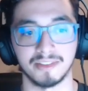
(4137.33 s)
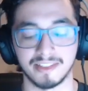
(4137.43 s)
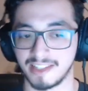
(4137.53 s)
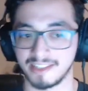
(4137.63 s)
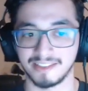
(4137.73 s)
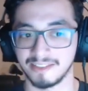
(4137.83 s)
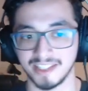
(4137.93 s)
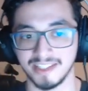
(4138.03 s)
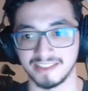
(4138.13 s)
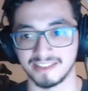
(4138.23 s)
And it's not necessarily
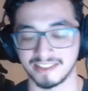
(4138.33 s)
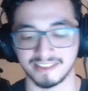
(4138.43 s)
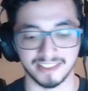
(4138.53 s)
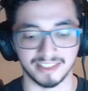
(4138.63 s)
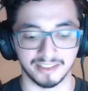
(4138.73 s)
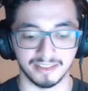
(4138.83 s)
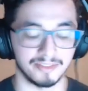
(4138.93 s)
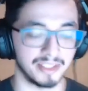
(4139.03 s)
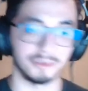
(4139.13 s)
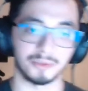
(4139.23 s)
his, it's just like
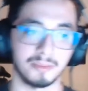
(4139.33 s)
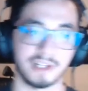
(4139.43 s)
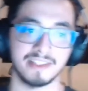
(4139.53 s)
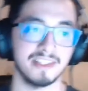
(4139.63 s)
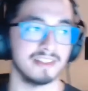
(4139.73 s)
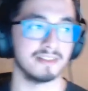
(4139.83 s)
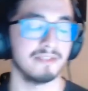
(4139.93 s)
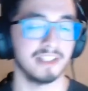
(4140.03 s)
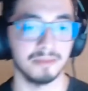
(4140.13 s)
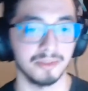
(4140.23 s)
available through MIT or
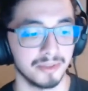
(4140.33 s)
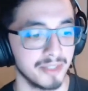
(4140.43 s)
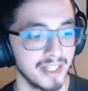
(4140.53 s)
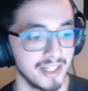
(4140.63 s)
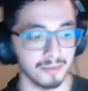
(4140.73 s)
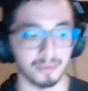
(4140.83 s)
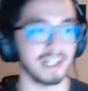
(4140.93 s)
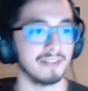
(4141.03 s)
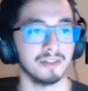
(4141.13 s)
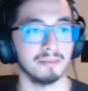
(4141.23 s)
available through
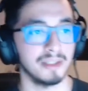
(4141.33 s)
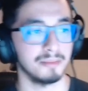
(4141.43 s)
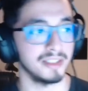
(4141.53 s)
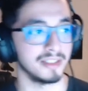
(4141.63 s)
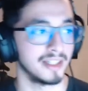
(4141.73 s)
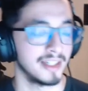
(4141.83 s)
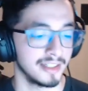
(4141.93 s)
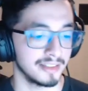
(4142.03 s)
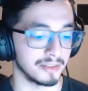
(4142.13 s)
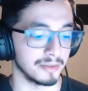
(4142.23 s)
whatever it may be.
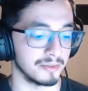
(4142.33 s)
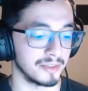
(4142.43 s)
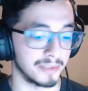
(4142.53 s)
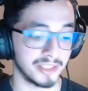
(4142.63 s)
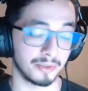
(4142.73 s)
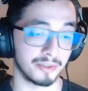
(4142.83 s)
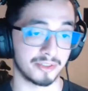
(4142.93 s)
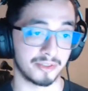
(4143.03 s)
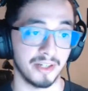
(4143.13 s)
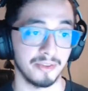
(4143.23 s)
So the resources
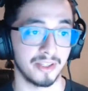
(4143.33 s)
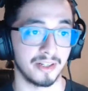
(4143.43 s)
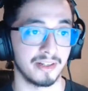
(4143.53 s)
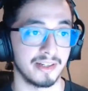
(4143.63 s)
are out there.